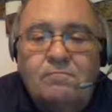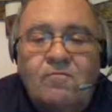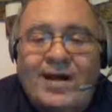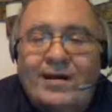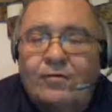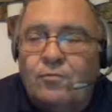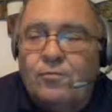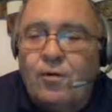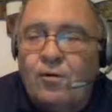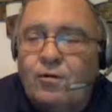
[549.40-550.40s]
vital
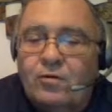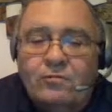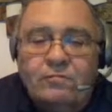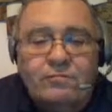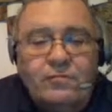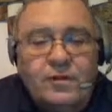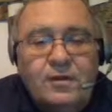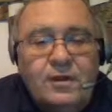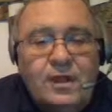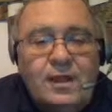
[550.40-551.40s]
part of
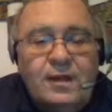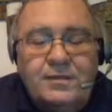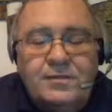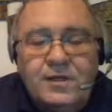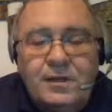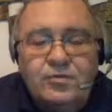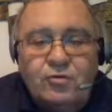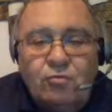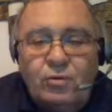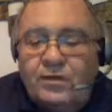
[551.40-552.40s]
any attempts at
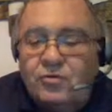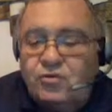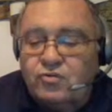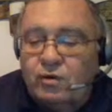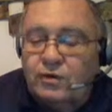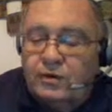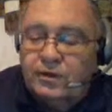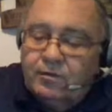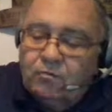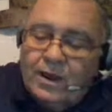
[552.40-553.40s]
reconstructing
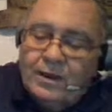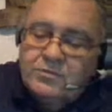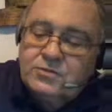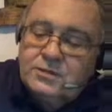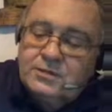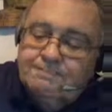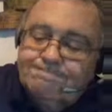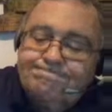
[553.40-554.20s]
a crime scene.